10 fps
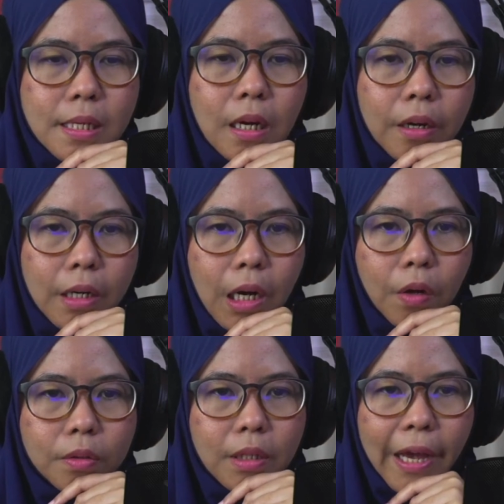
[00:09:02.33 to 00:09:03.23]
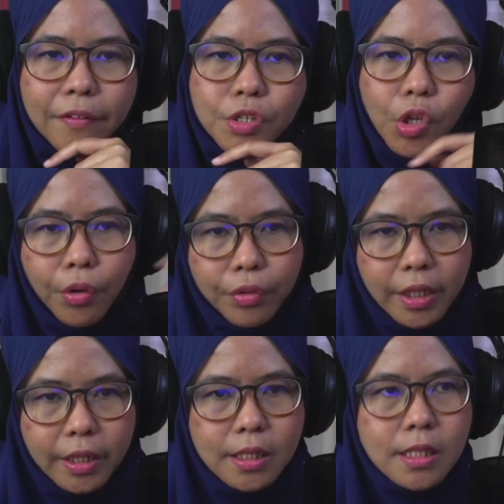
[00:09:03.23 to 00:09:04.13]
around life
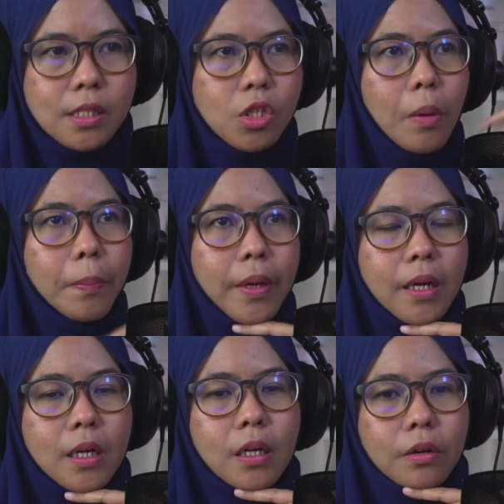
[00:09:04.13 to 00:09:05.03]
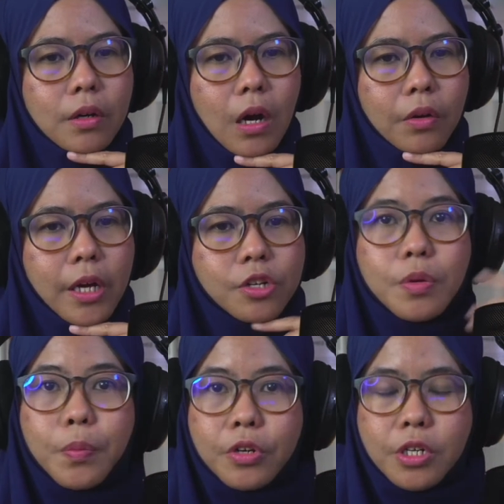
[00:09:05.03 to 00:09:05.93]
stories, topic around
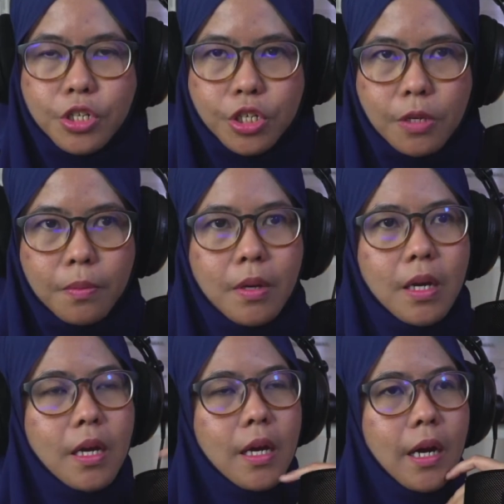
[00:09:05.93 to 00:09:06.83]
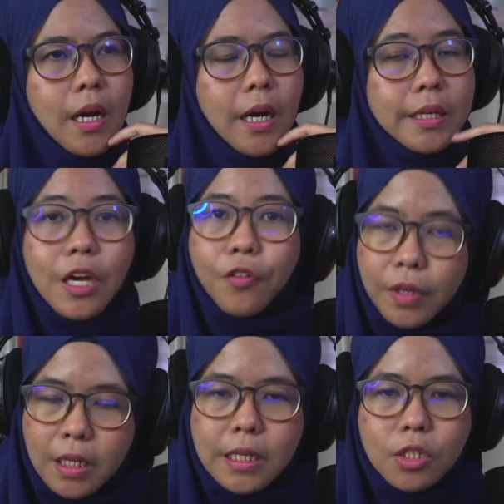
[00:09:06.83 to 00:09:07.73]
entrepreneurship,
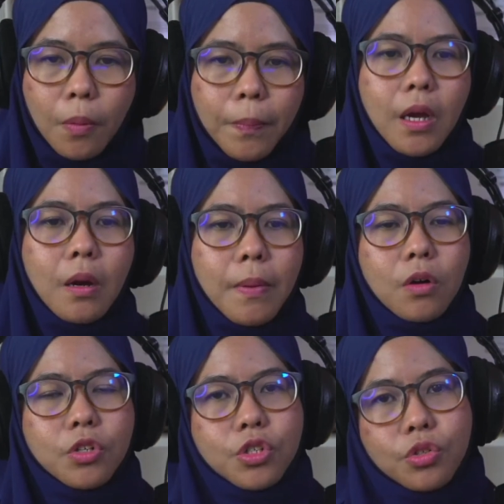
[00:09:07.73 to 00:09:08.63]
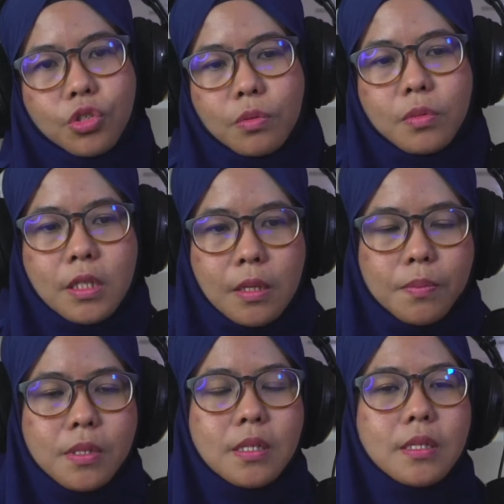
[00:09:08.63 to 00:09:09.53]
definitely topic about YouTube
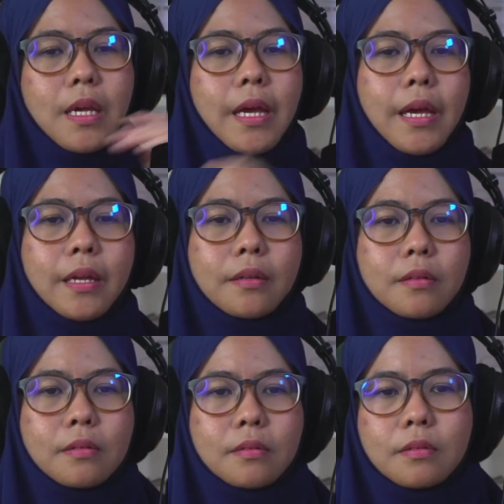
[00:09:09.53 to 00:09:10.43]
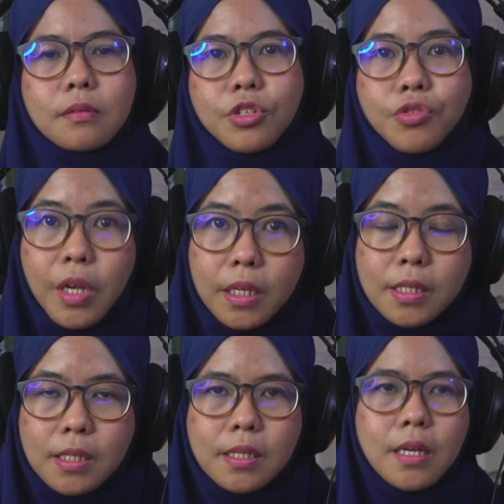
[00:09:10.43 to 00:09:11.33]
tips and
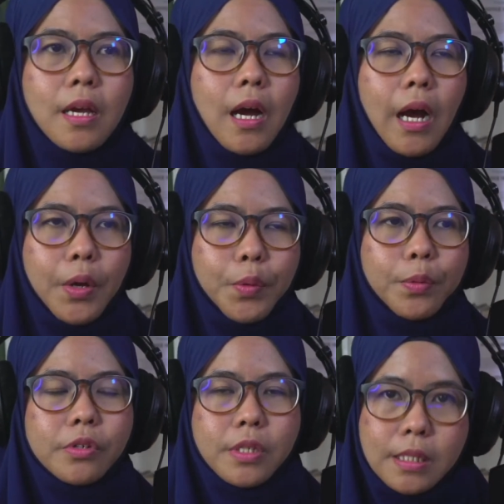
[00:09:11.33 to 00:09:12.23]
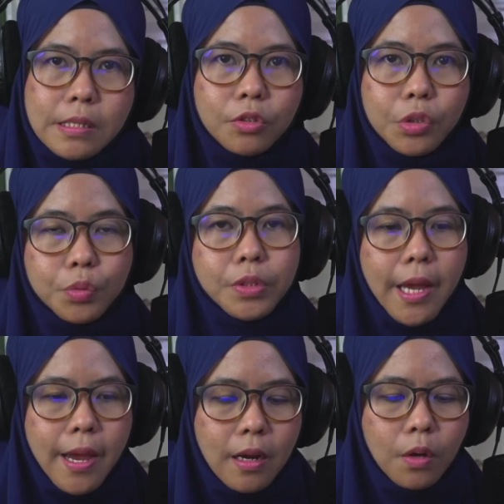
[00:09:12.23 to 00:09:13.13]
tricks. I will still do
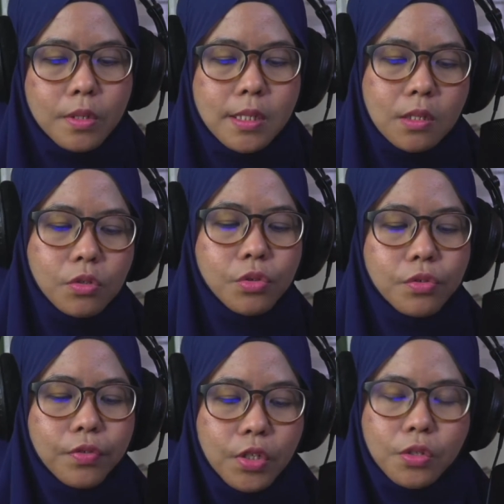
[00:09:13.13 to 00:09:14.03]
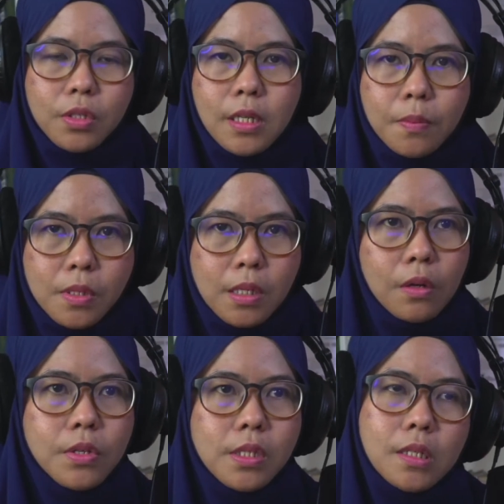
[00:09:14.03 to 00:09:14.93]
that. I will still do video tips.
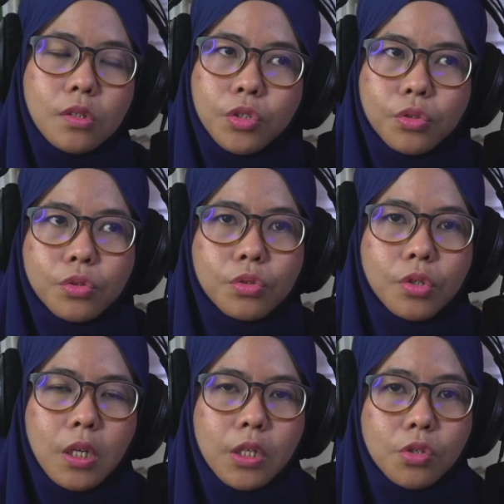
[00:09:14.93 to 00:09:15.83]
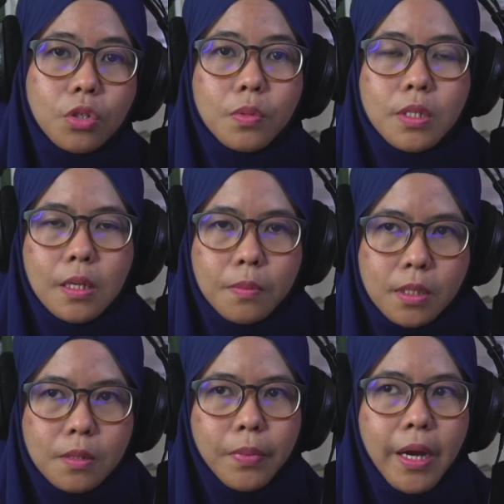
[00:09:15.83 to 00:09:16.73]
I will still do YouTube
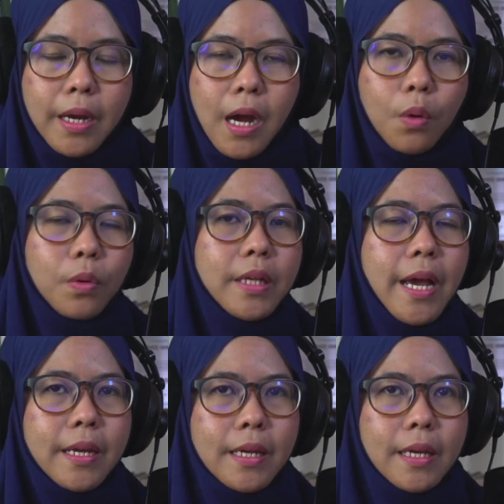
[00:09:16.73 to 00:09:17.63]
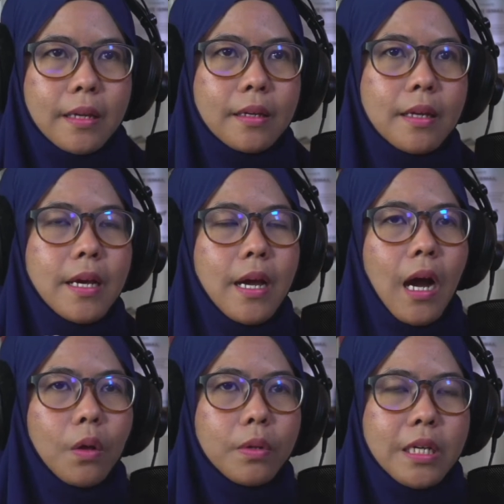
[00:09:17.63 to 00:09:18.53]
tips, but I will
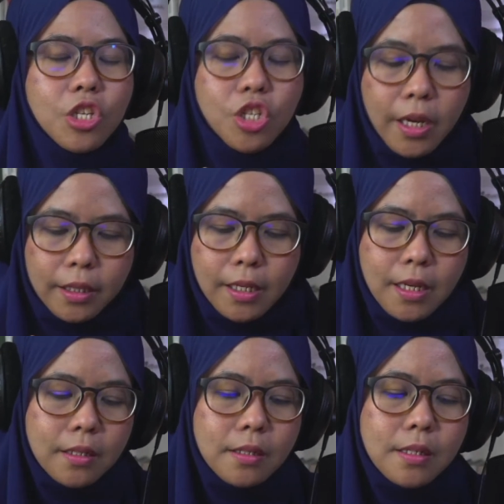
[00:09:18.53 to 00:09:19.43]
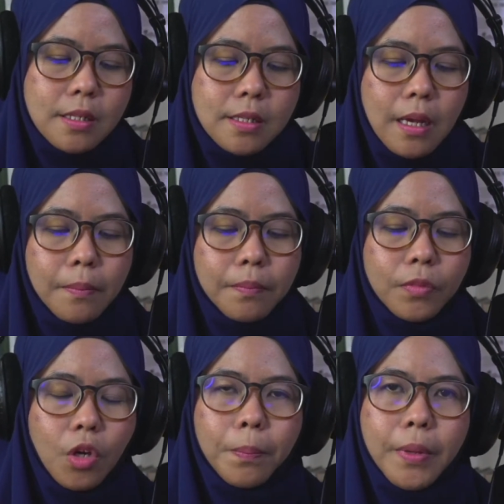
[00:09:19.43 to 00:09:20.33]
inject in some
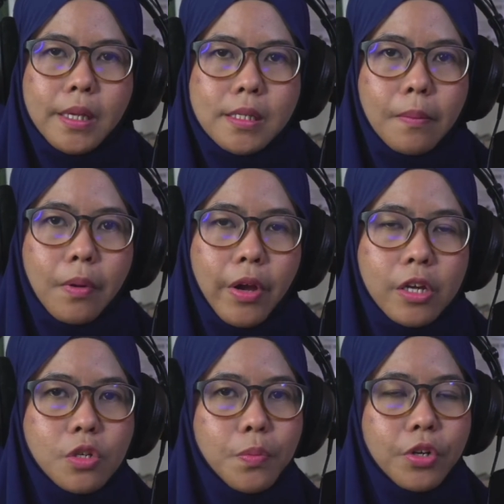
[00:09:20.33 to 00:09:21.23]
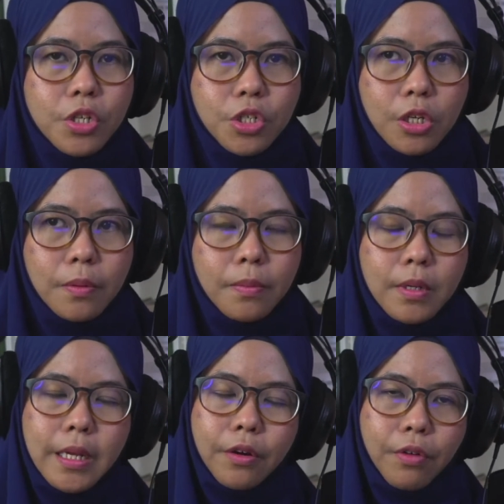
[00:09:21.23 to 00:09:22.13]
topics about entrepreneurship,
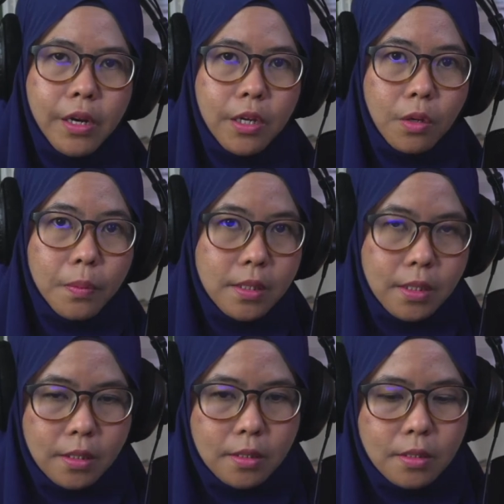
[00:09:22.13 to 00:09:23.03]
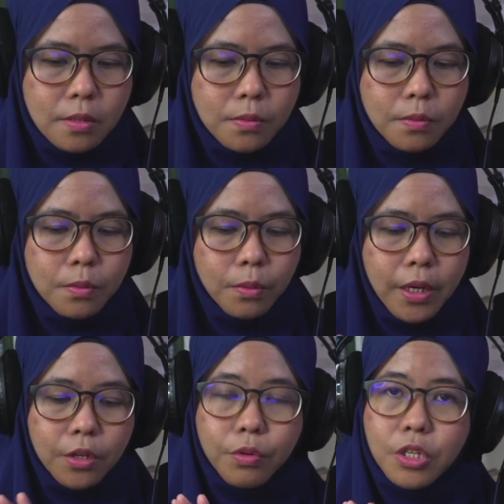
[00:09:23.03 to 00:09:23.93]
like running your business
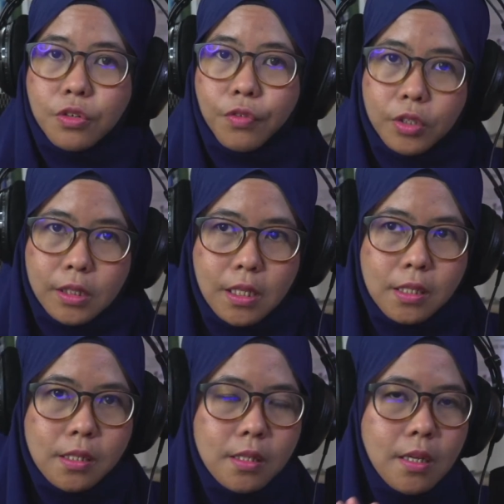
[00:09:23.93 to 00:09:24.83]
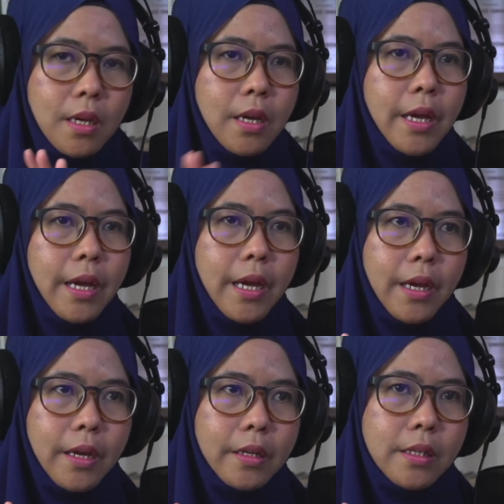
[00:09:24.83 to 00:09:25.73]
when you reach 40s.
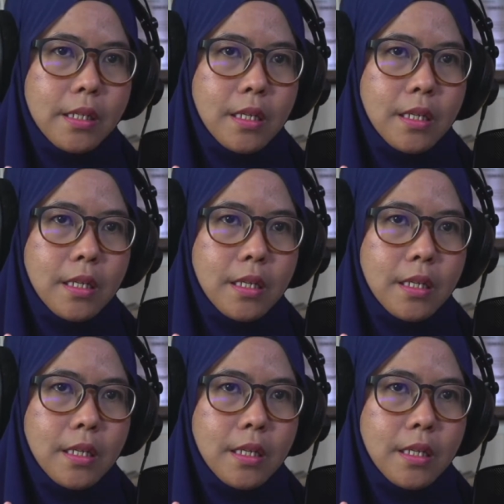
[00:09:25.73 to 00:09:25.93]
And